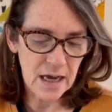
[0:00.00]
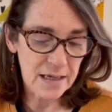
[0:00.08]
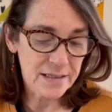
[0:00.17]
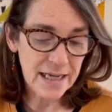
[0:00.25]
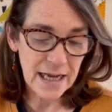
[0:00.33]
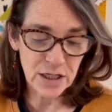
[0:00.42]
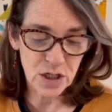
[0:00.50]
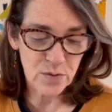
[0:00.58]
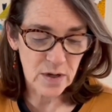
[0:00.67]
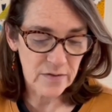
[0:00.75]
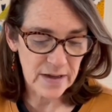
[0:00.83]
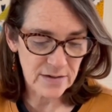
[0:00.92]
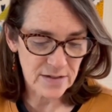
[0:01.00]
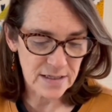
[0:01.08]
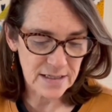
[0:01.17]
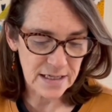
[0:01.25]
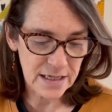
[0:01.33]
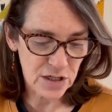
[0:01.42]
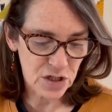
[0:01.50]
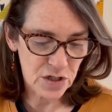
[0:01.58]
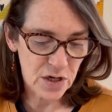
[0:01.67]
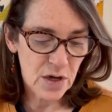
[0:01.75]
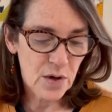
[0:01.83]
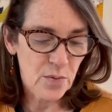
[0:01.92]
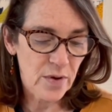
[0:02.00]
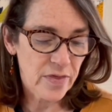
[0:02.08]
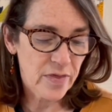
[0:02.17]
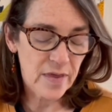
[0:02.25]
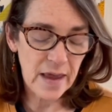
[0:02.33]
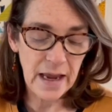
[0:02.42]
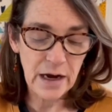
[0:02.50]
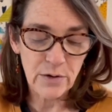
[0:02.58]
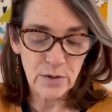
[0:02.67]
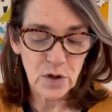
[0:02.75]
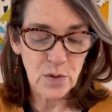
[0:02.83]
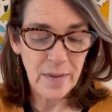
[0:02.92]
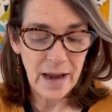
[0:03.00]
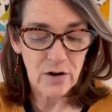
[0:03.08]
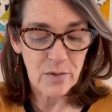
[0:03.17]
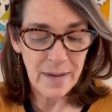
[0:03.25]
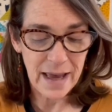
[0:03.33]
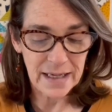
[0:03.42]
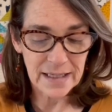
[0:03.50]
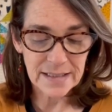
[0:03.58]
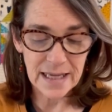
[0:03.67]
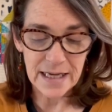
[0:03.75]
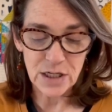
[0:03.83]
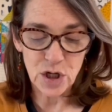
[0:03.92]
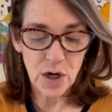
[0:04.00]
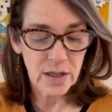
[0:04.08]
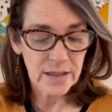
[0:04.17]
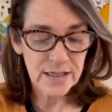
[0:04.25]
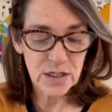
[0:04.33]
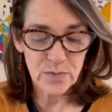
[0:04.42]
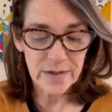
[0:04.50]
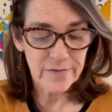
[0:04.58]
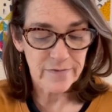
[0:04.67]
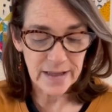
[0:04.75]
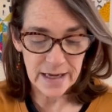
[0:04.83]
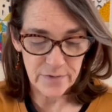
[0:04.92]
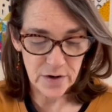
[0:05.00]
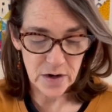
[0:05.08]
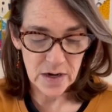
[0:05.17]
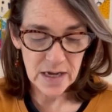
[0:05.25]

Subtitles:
10 to 12 ounces each, with heirloom aromatics and tartly sweet flavor.